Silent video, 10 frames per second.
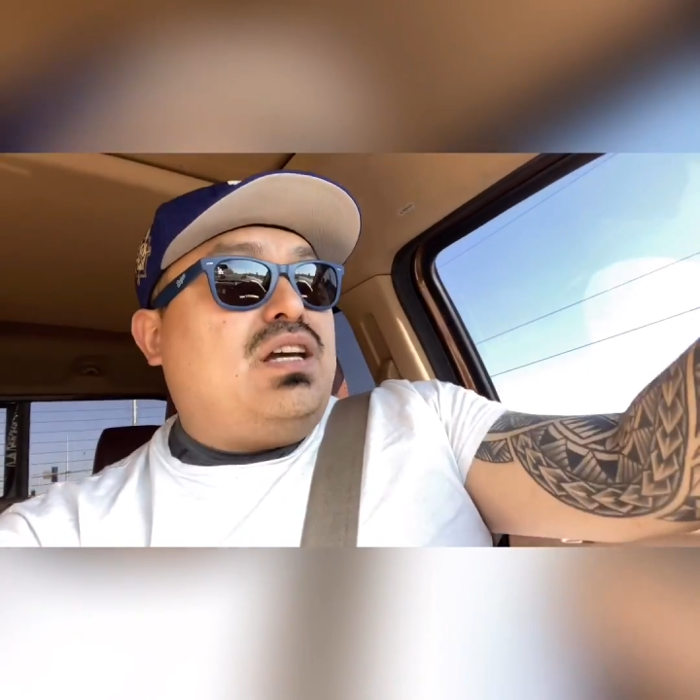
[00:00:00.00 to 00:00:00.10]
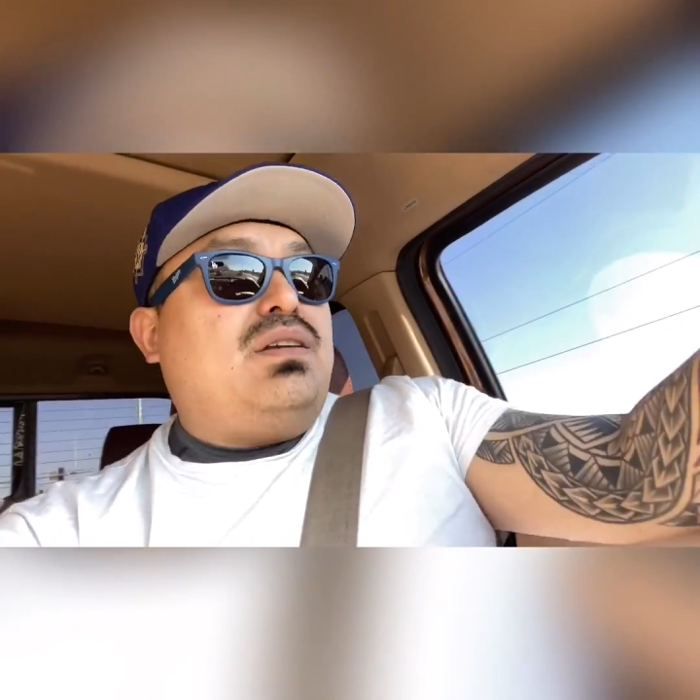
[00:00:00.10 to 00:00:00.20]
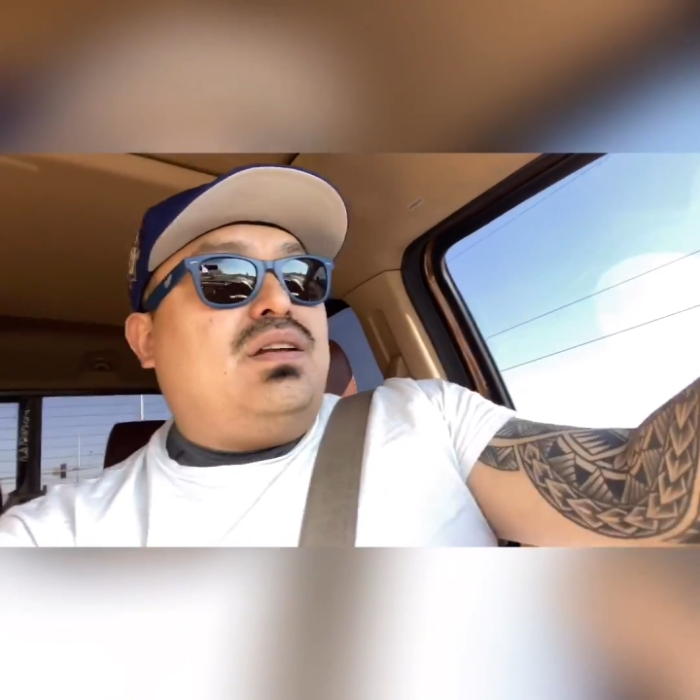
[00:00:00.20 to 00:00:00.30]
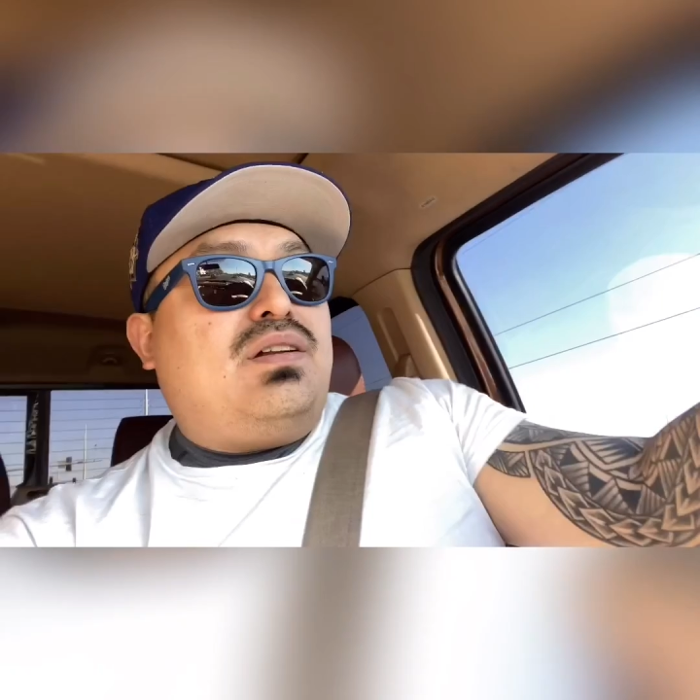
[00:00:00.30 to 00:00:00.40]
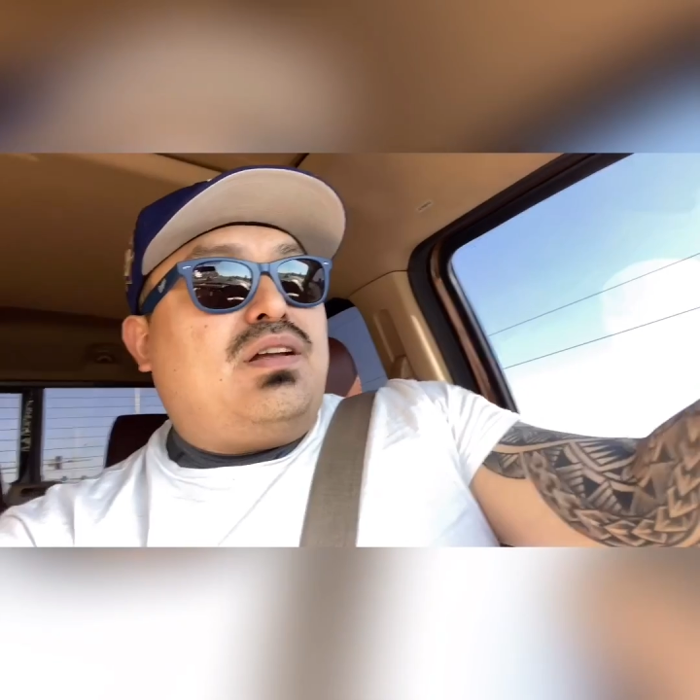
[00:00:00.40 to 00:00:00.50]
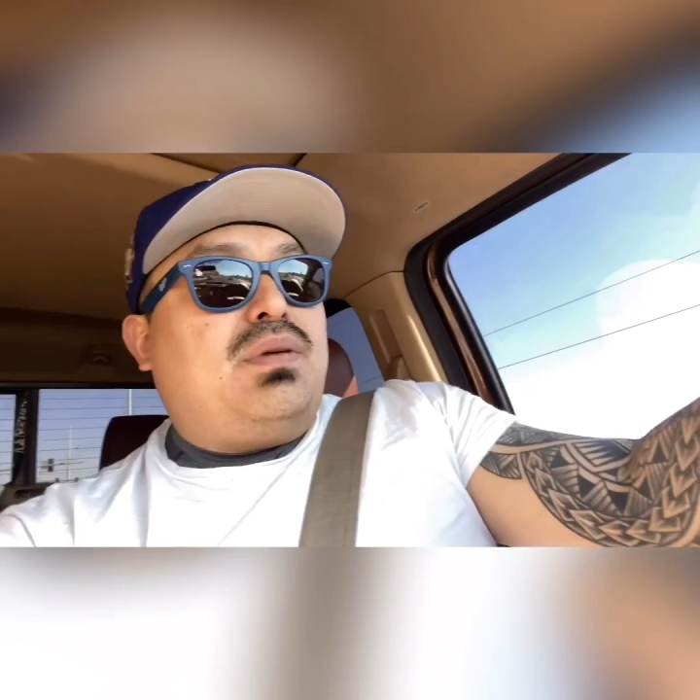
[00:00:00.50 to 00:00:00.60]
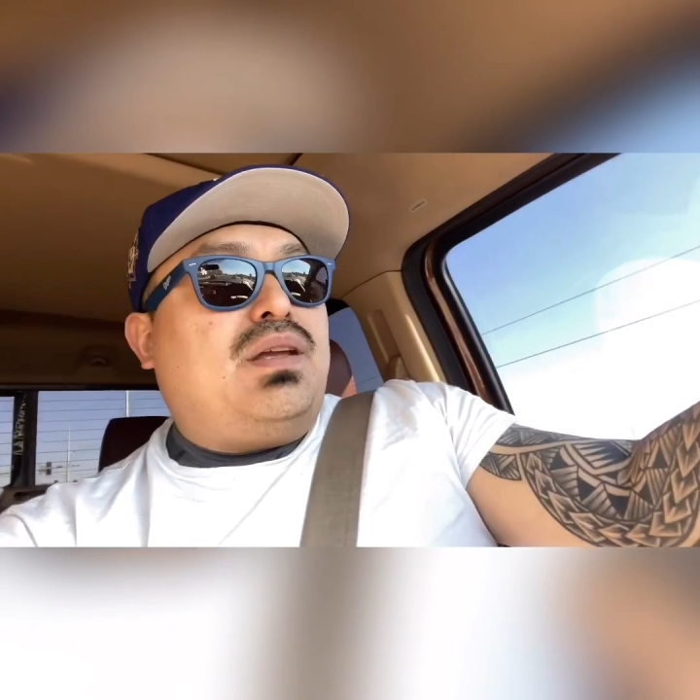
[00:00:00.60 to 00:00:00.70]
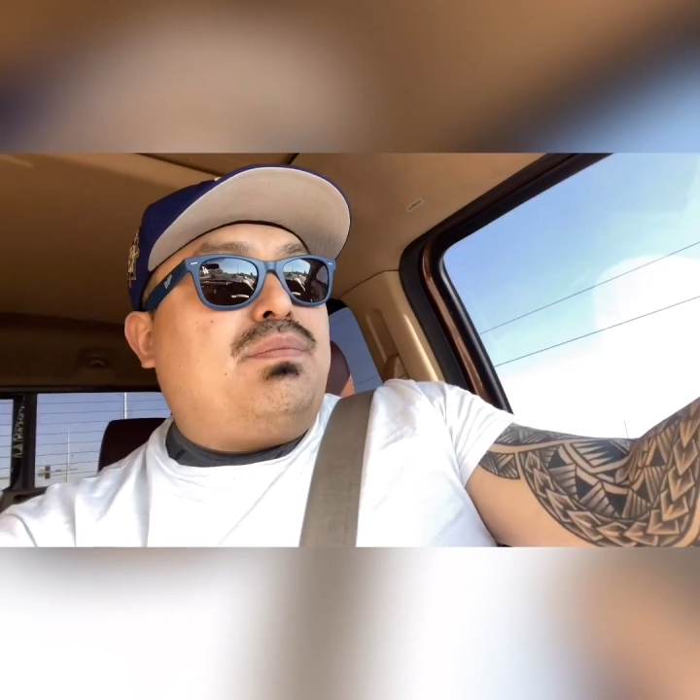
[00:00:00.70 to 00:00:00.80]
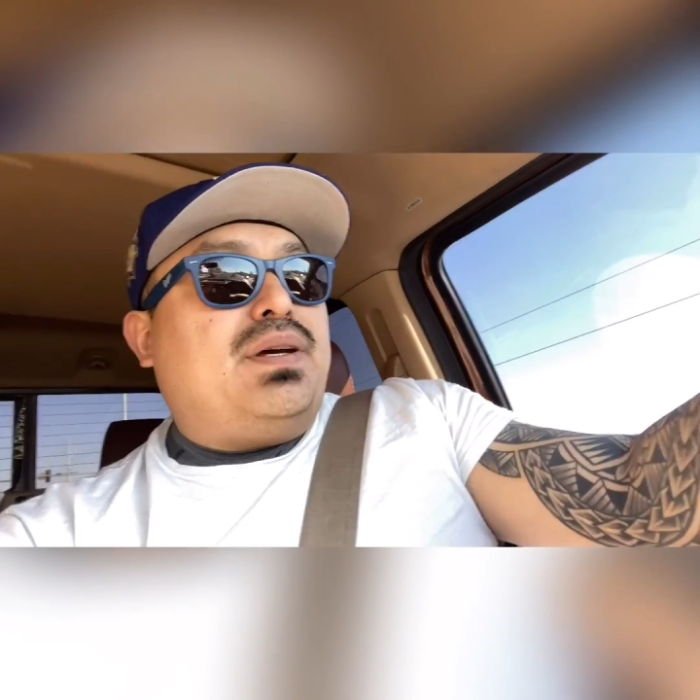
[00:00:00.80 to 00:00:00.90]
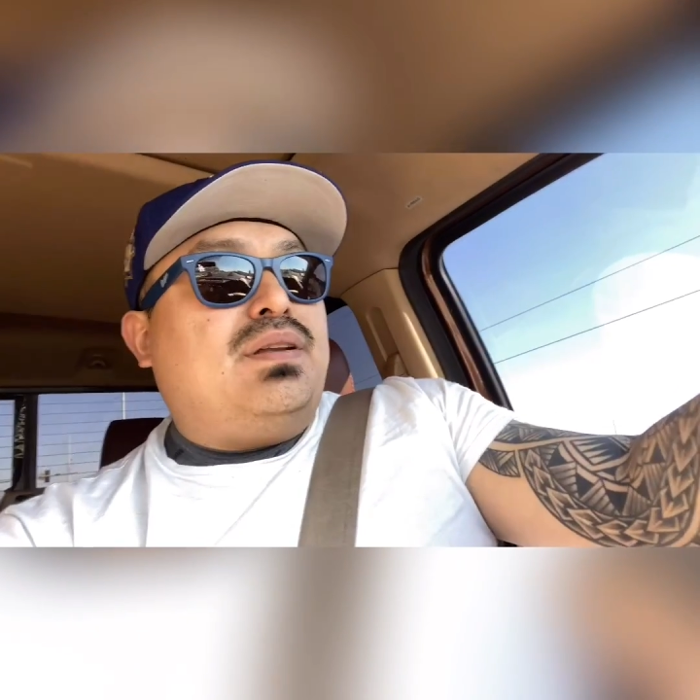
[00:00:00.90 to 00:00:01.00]
You know what I
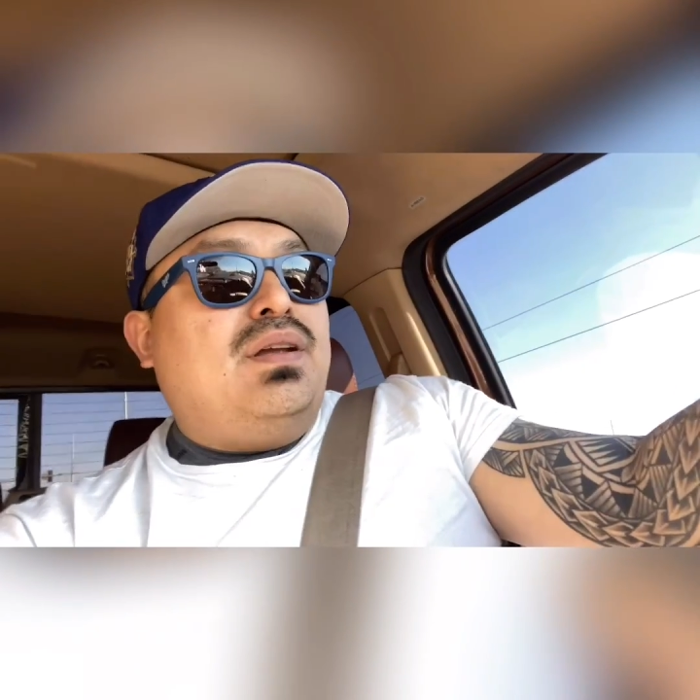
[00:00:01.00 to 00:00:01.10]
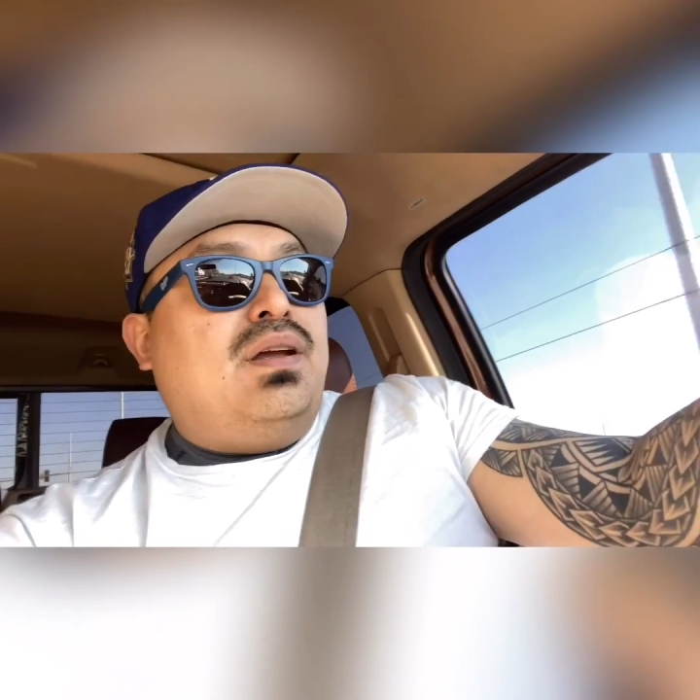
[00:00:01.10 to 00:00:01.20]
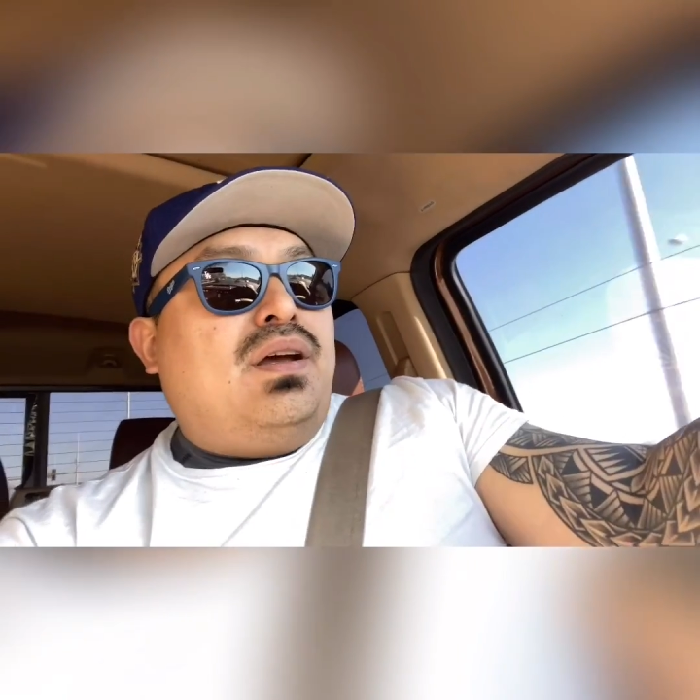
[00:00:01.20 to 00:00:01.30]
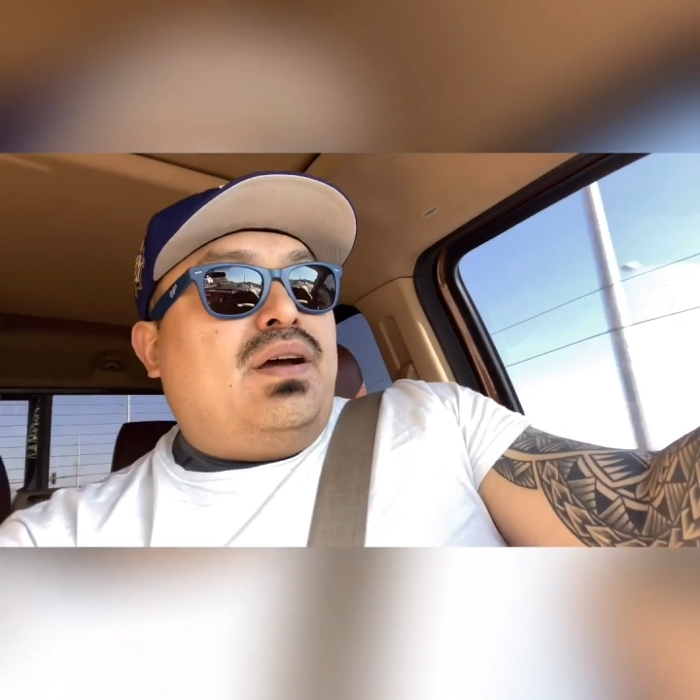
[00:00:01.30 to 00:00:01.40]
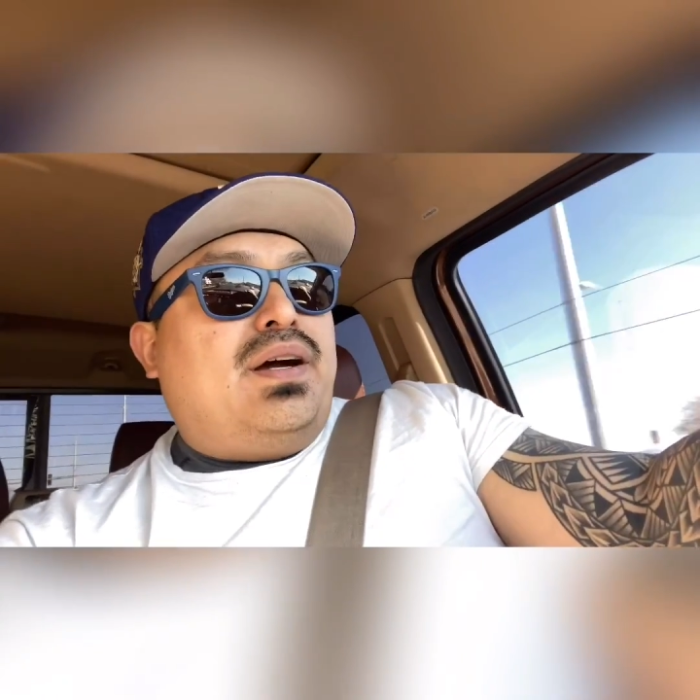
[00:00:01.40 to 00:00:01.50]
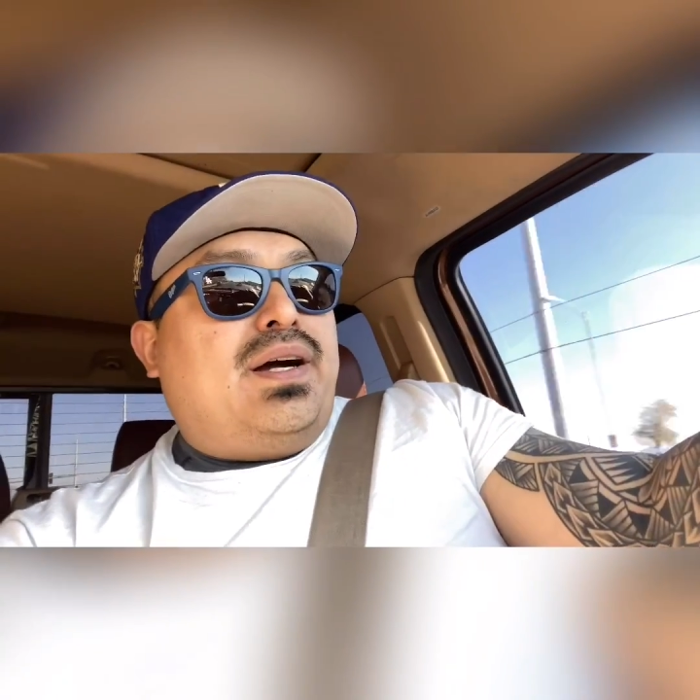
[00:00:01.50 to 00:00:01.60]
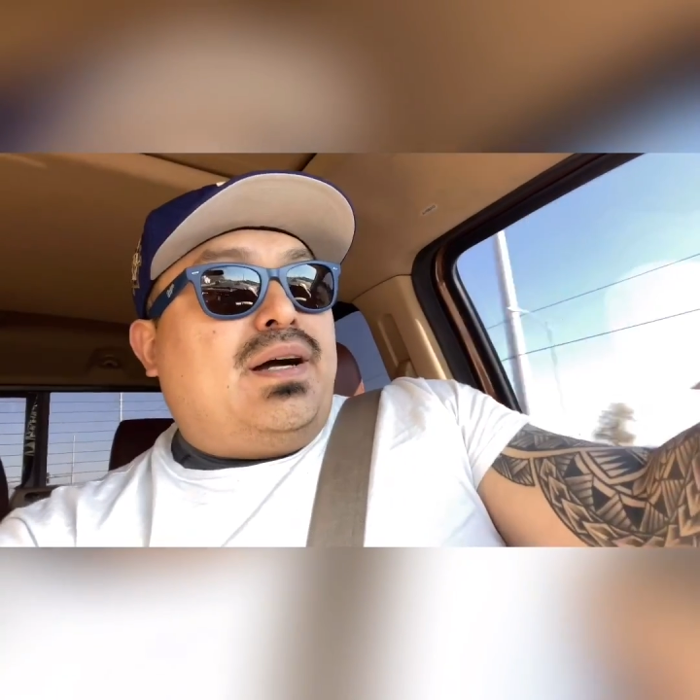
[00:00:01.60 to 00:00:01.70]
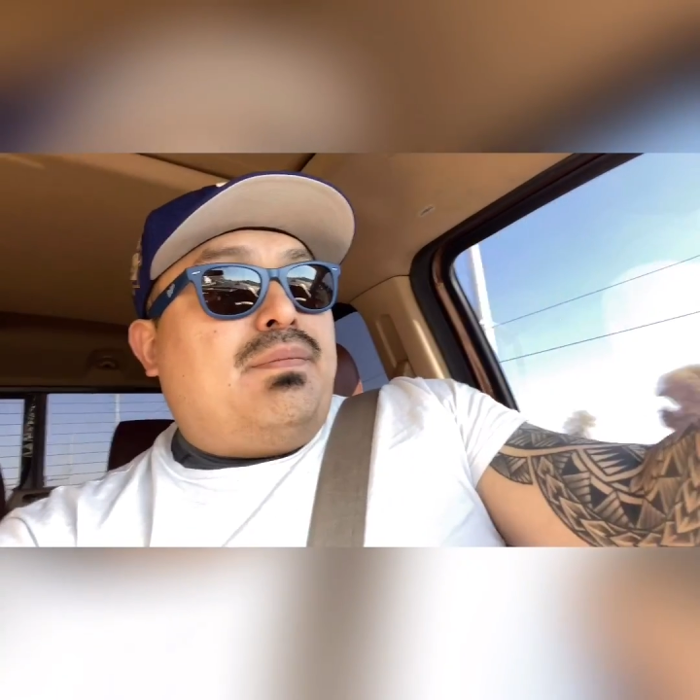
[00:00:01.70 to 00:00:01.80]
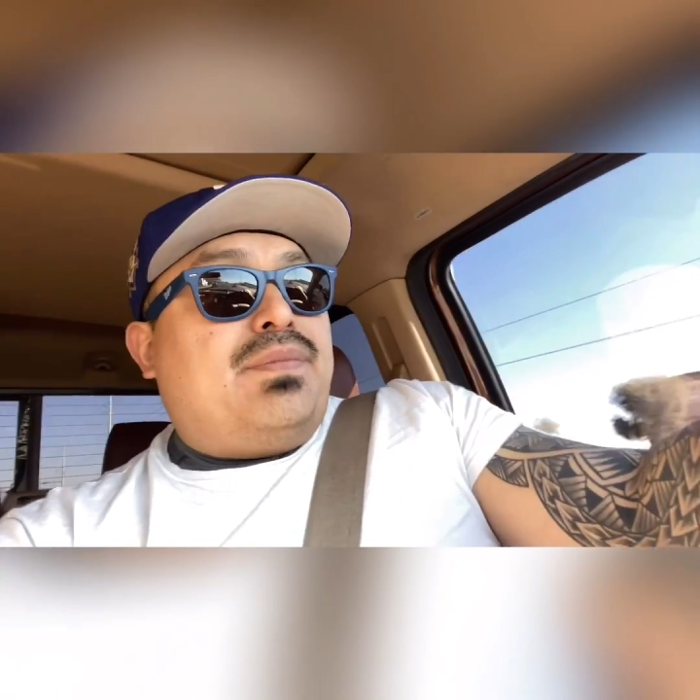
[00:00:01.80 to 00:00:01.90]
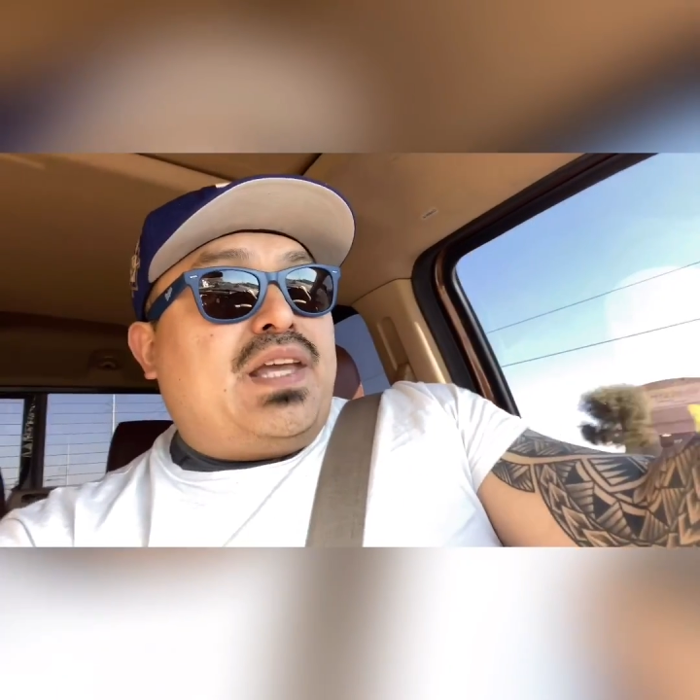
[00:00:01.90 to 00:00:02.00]
mean? But
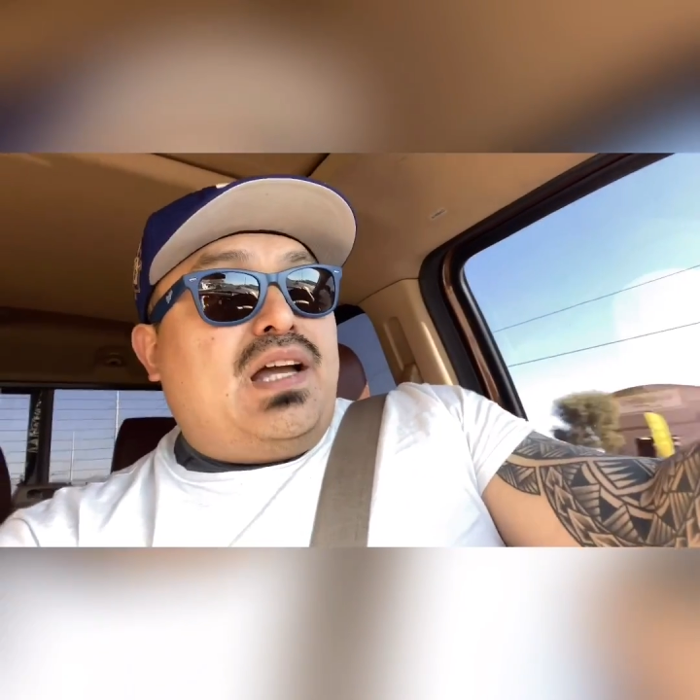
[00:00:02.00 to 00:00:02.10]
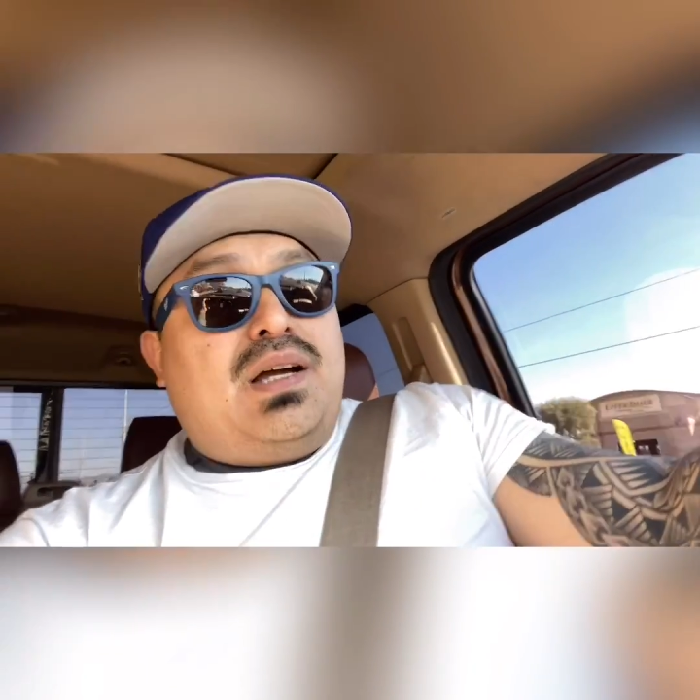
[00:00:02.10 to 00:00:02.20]
yeah,